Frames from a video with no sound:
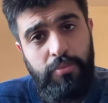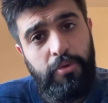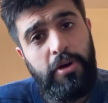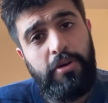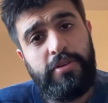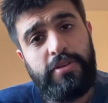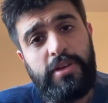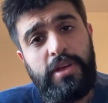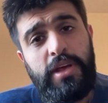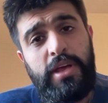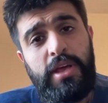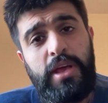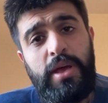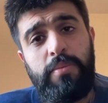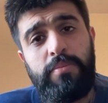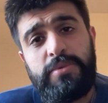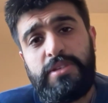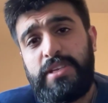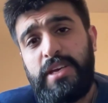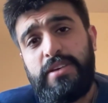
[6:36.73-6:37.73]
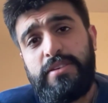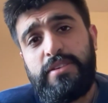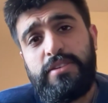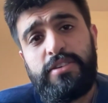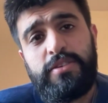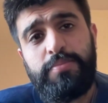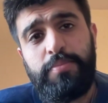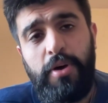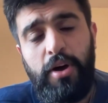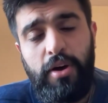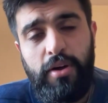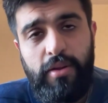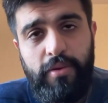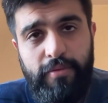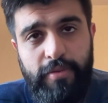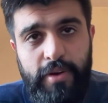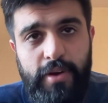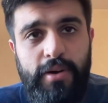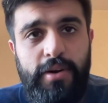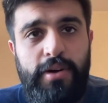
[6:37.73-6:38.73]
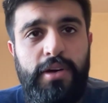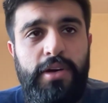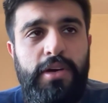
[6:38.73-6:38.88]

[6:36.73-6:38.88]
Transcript: Whereas mistakes are just part of it,